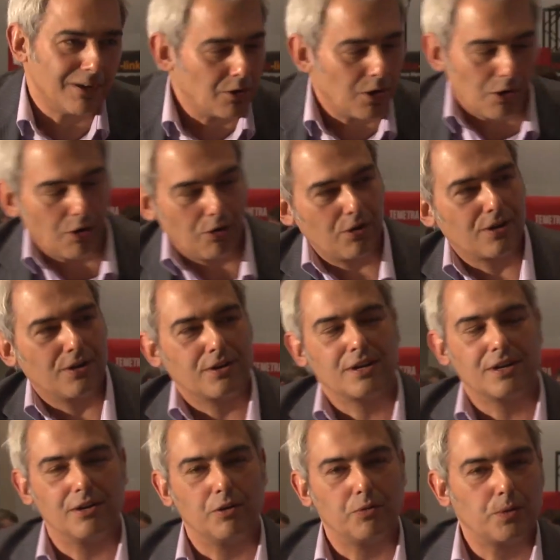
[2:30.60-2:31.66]
or
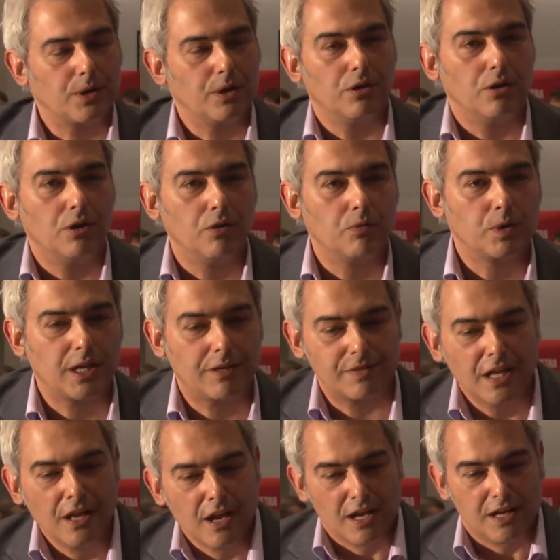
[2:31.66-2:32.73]
whatever.
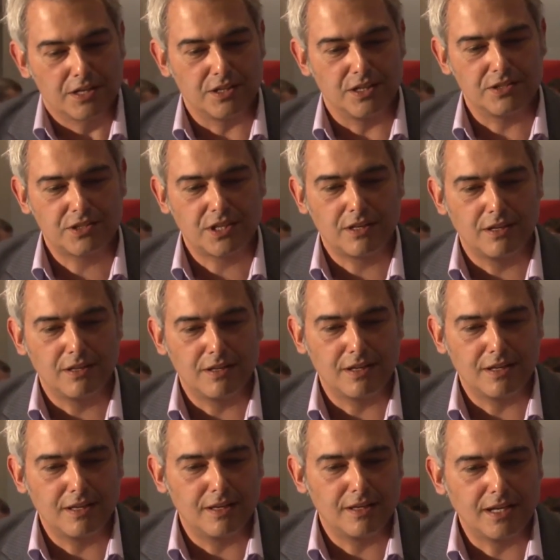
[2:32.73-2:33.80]
So
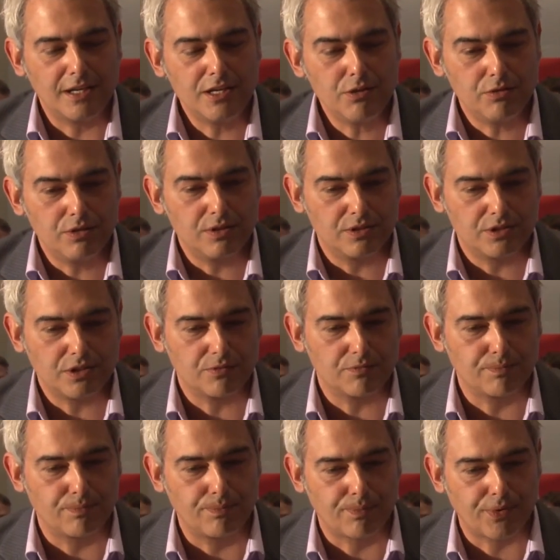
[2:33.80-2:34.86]
can you sort
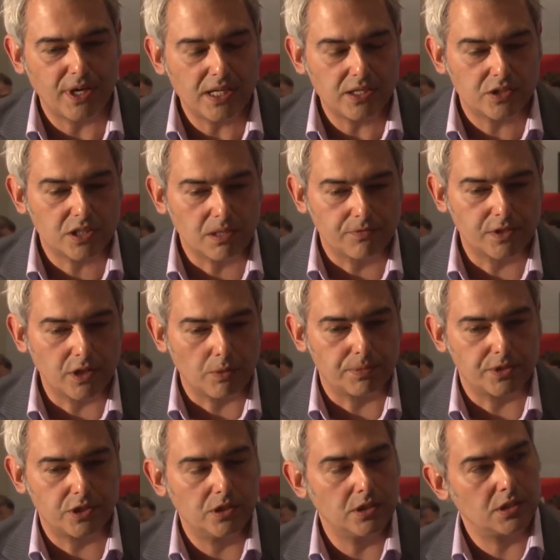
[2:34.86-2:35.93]
of bring some of the
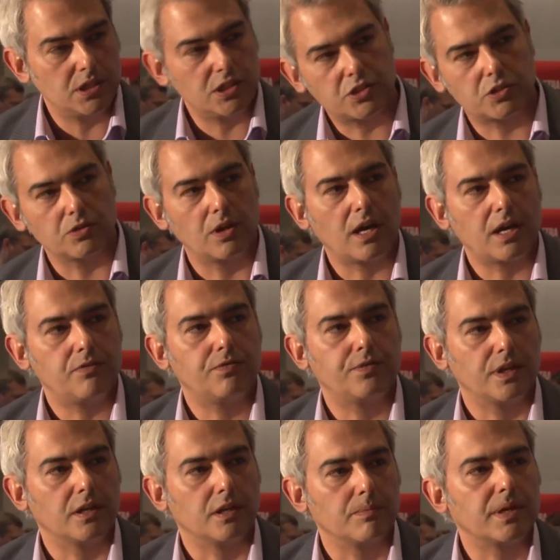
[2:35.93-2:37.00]
opportunities to life
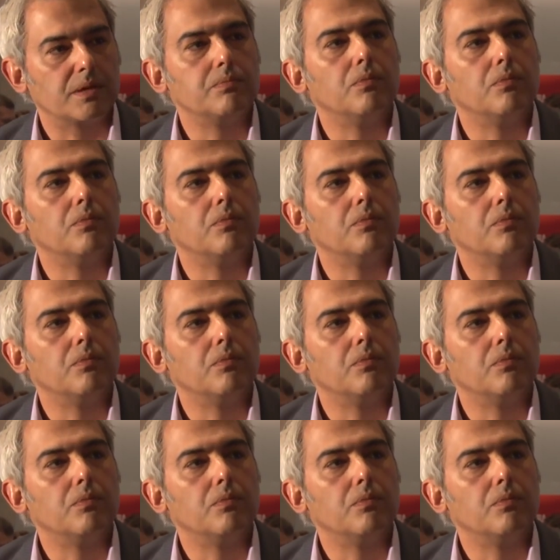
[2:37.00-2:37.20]
a little bit